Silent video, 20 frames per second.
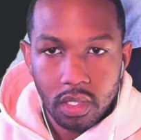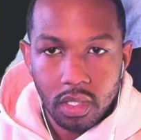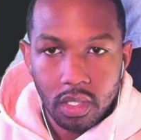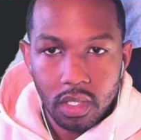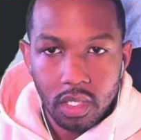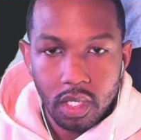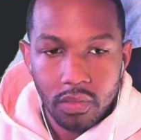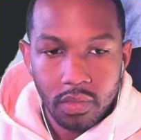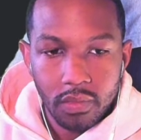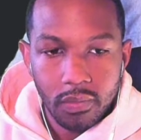
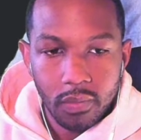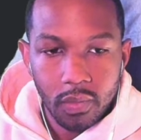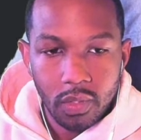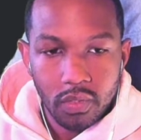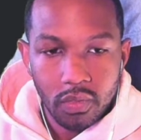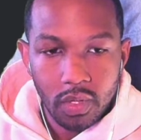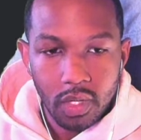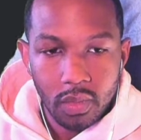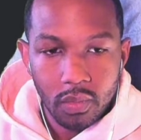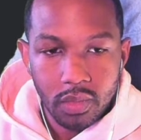Another
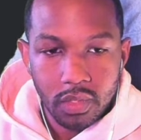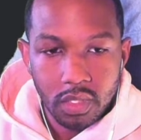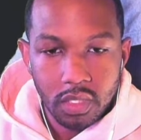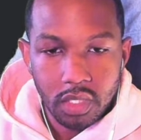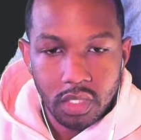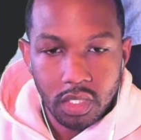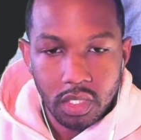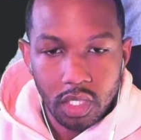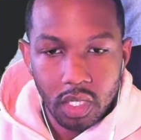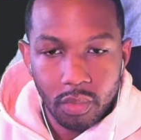Force
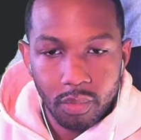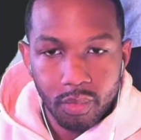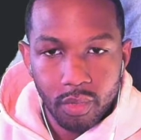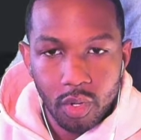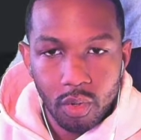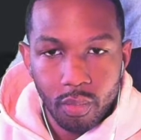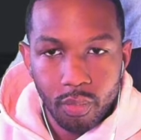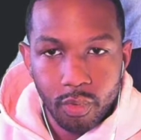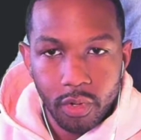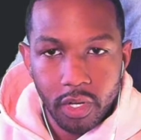Requisition,
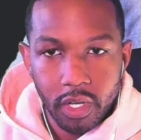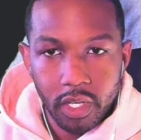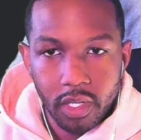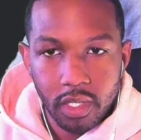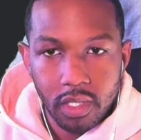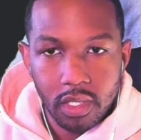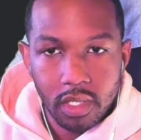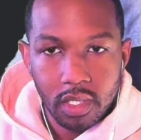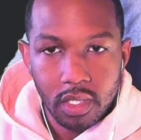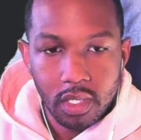Appropriate,
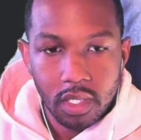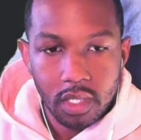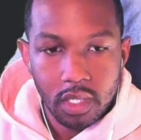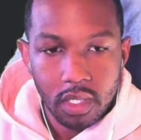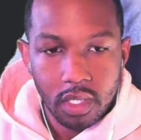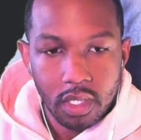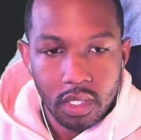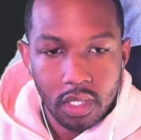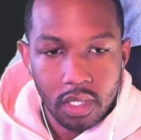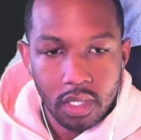
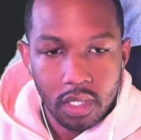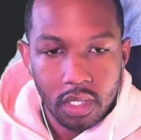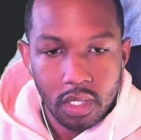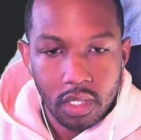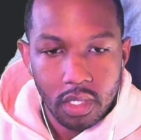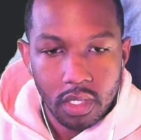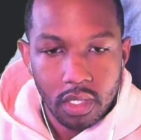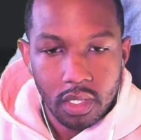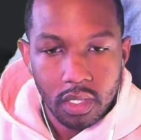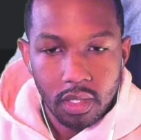
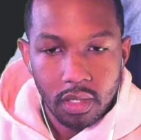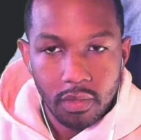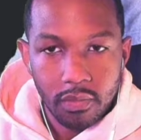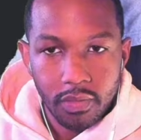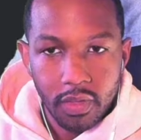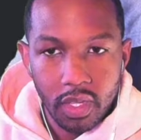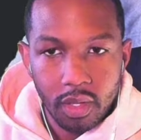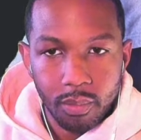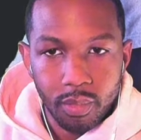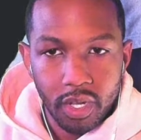
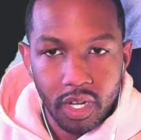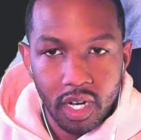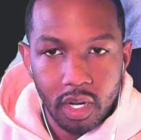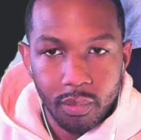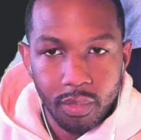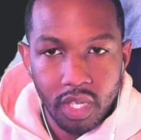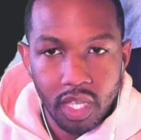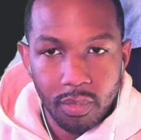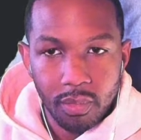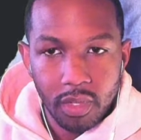Vampire
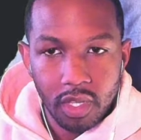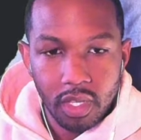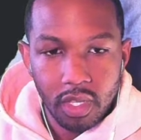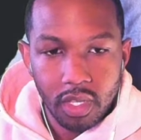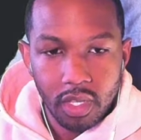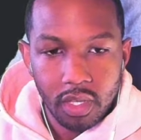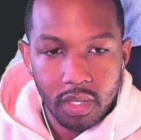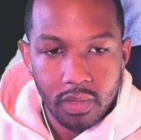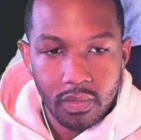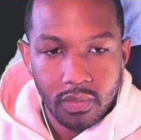
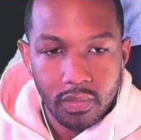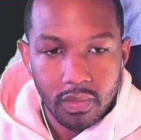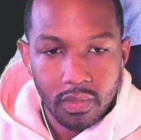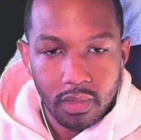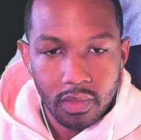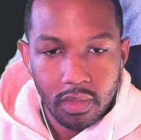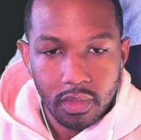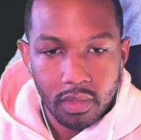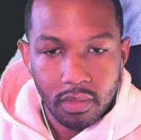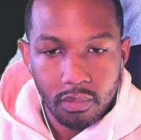Baby,
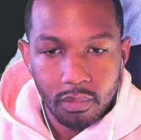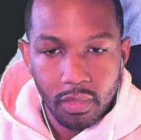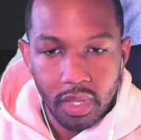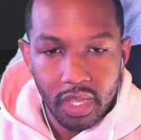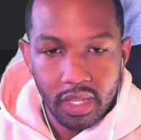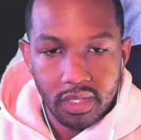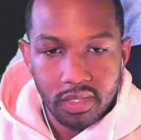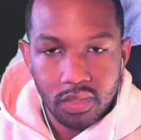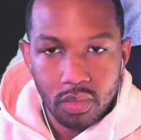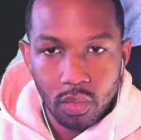
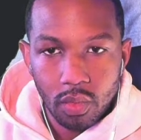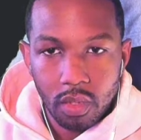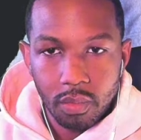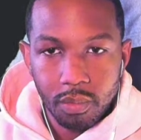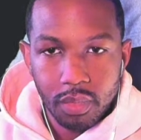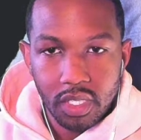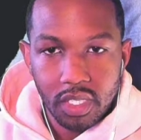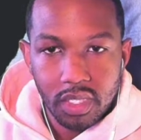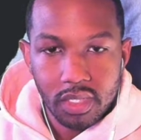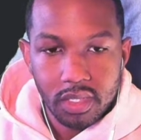Mad Sword
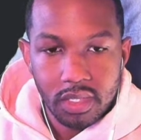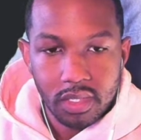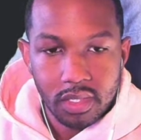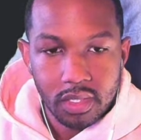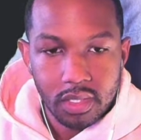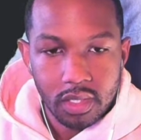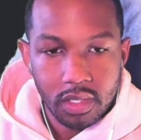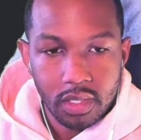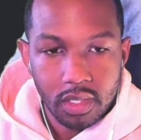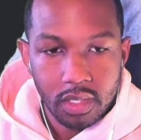Beast,